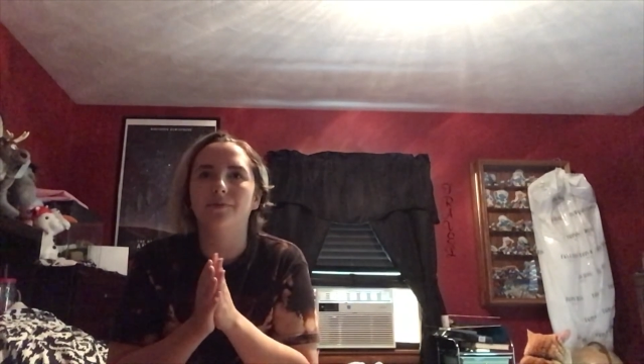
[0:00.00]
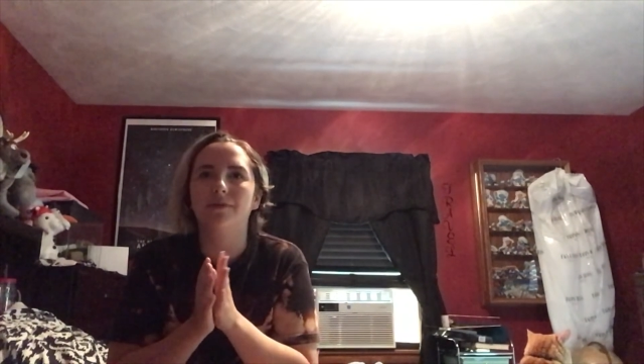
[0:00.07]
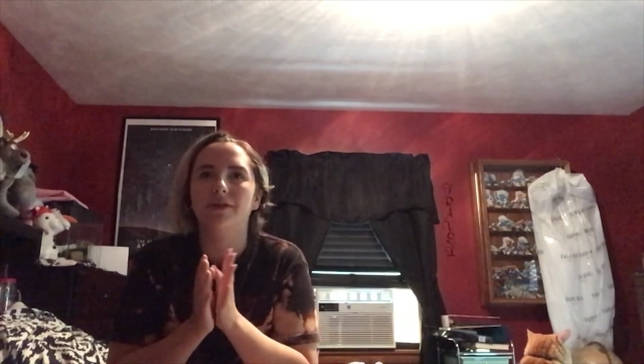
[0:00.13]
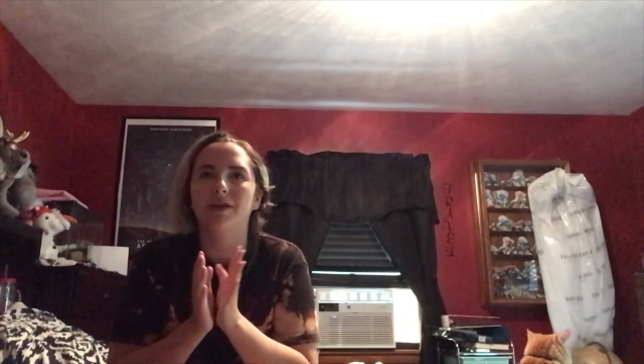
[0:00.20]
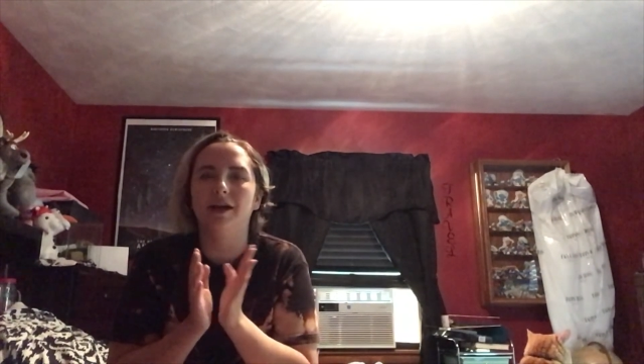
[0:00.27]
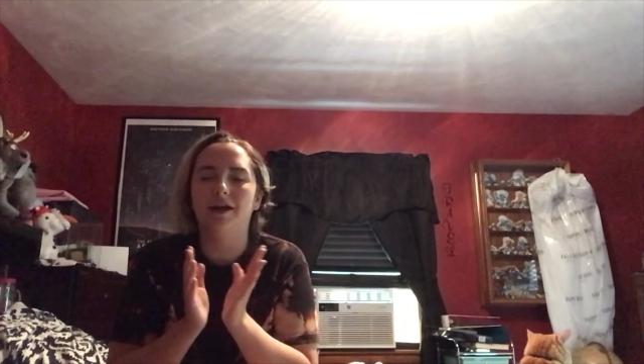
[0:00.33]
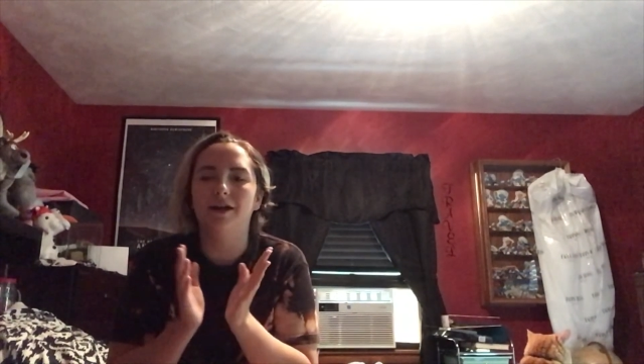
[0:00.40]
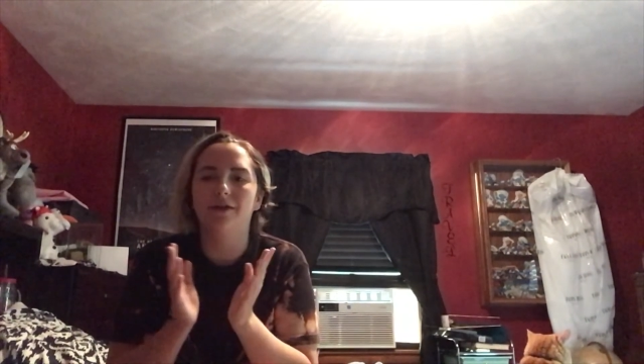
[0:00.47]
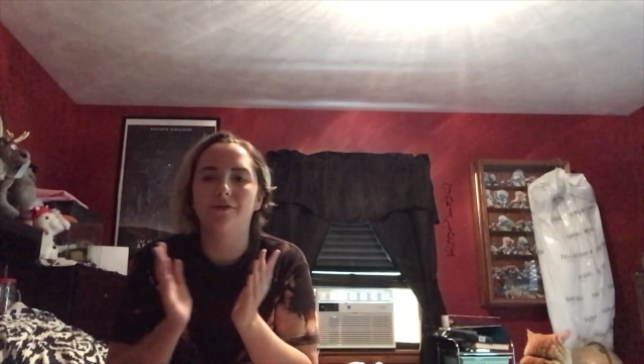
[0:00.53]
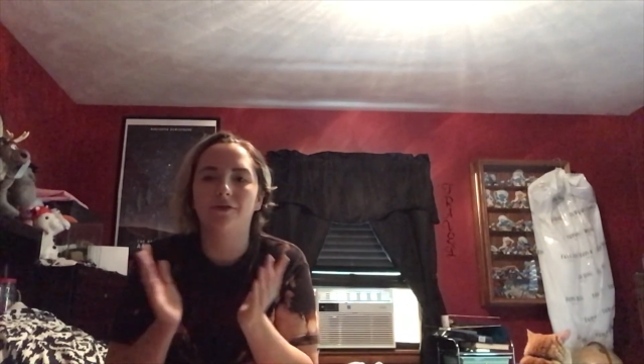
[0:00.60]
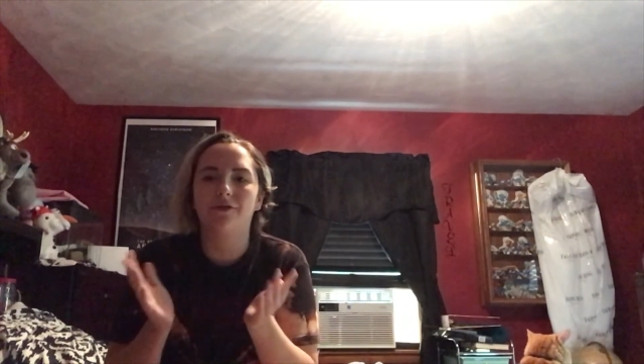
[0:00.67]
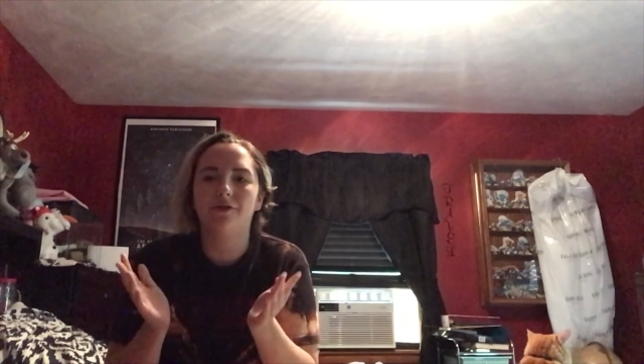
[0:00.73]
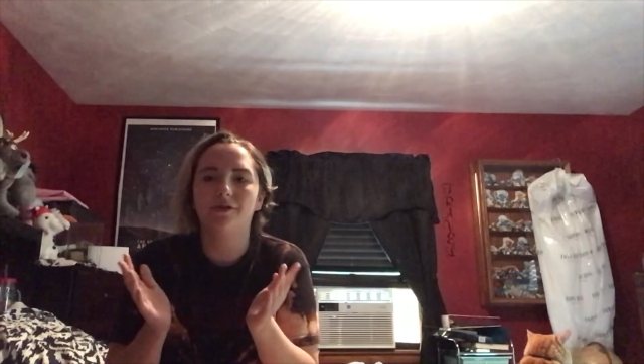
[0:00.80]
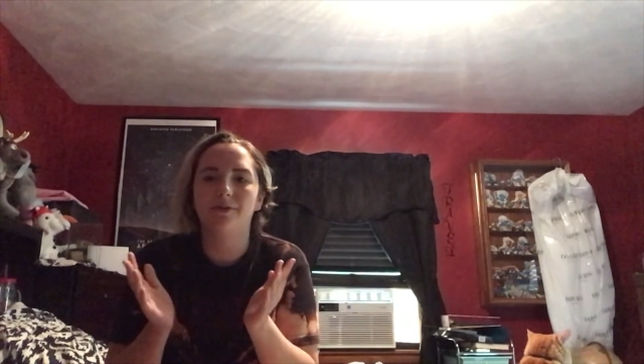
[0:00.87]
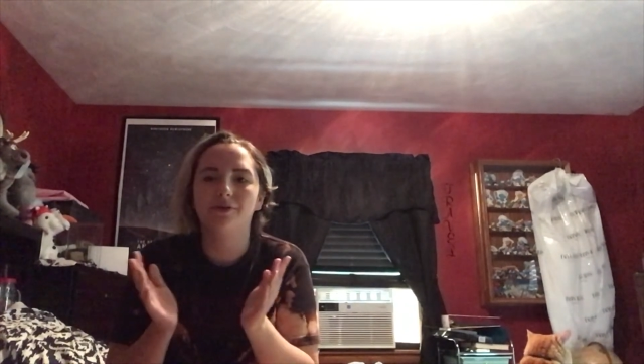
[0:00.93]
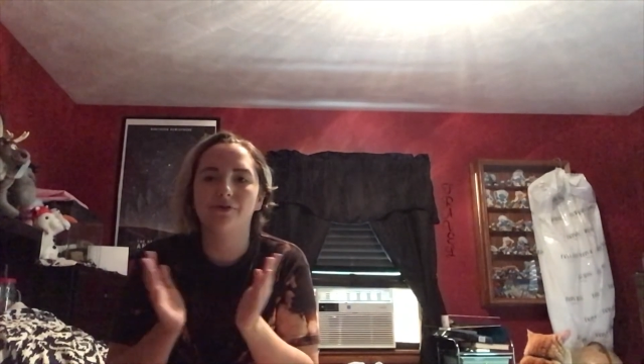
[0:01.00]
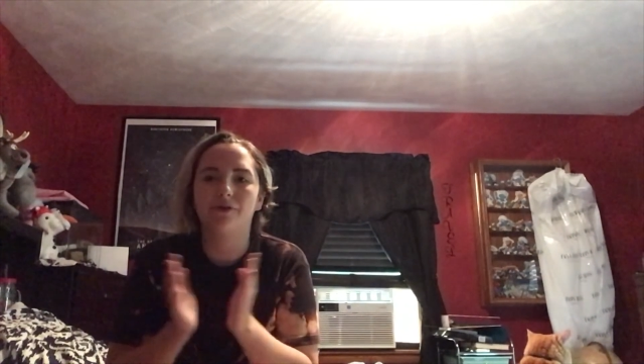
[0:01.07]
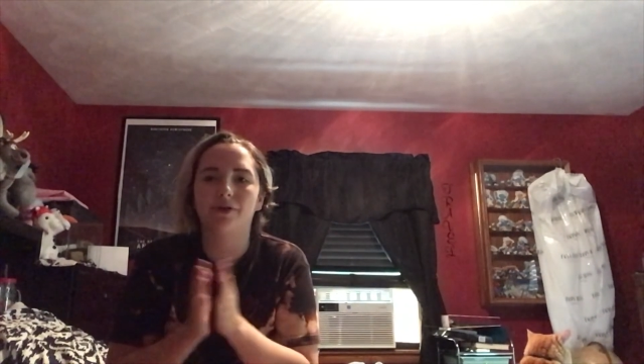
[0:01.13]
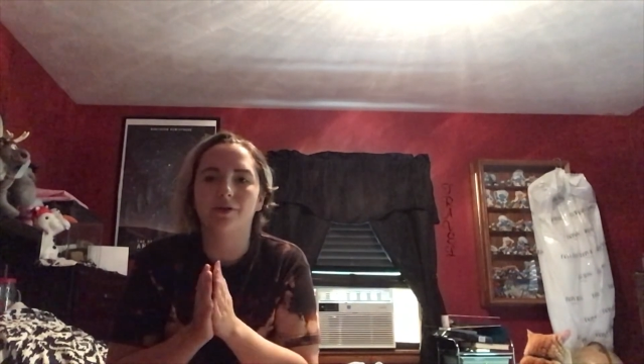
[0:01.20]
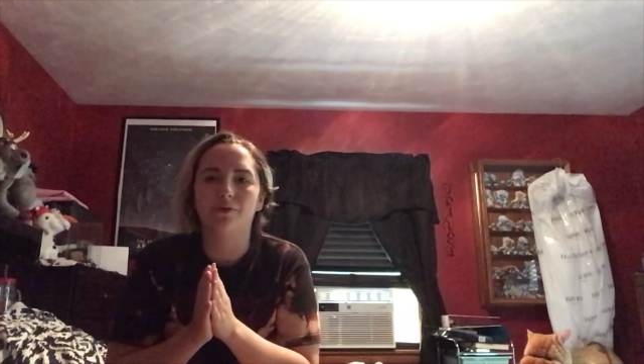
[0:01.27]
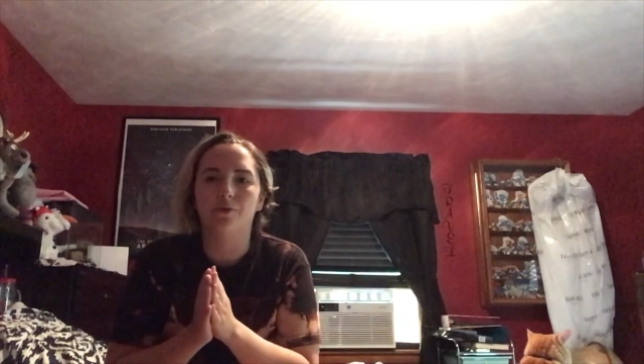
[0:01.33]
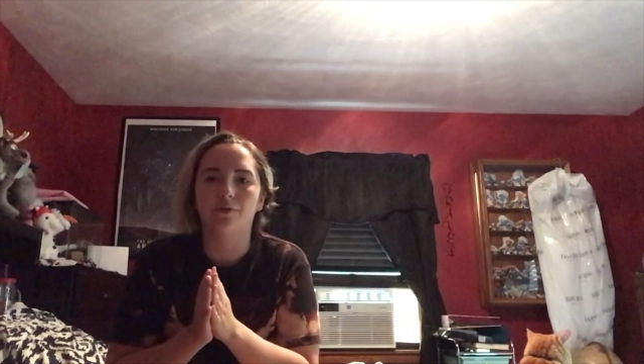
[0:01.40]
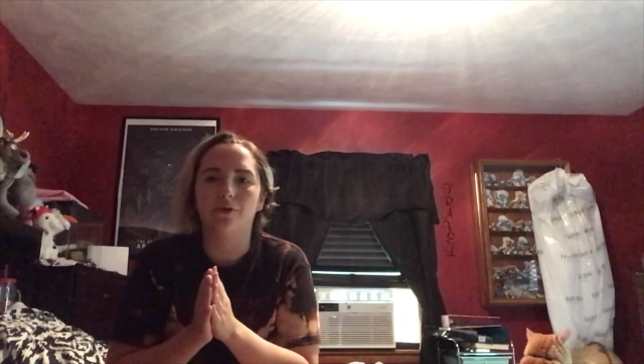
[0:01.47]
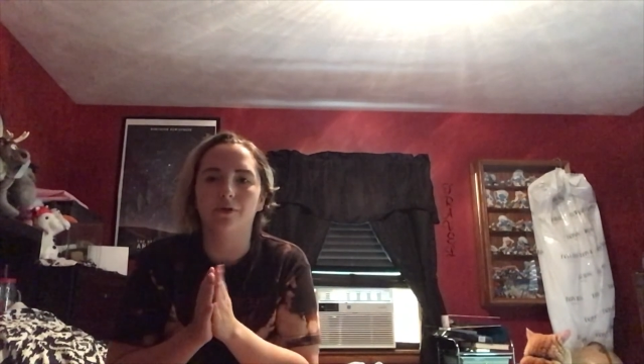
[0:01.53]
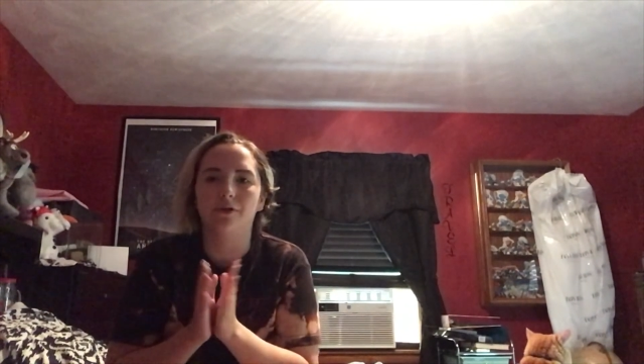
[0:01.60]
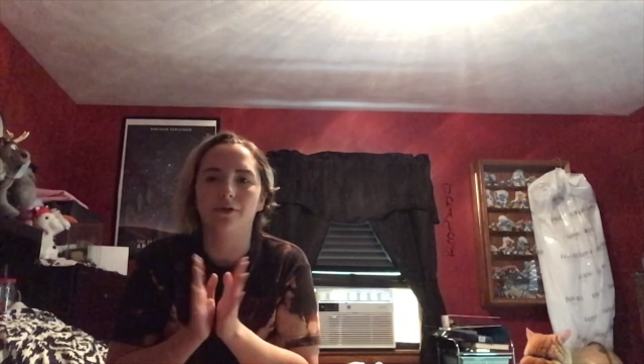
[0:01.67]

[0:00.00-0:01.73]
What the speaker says: yeah, if you're going to be joining an org,